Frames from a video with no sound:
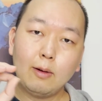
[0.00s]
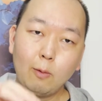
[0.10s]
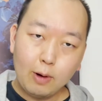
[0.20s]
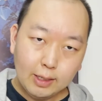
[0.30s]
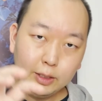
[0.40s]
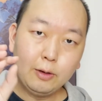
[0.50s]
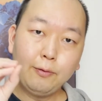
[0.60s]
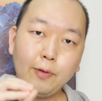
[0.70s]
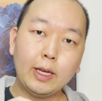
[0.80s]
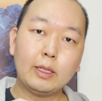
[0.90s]
once you
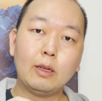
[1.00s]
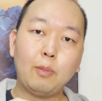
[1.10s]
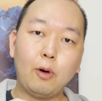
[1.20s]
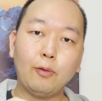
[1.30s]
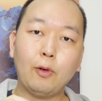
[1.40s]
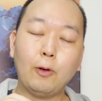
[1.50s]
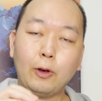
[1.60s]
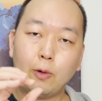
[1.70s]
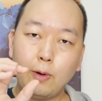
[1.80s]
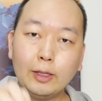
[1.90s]
fix the
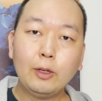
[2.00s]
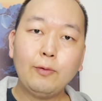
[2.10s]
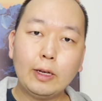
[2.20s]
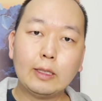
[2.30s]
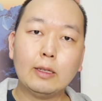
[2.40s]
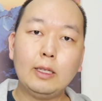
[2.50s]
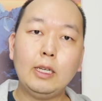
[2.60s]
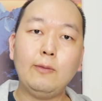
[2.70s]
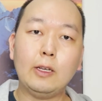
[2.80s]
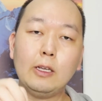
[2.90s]
portfolio, once you fix the
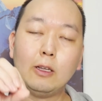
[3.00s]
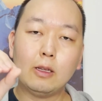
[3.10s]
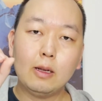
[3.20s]
CV,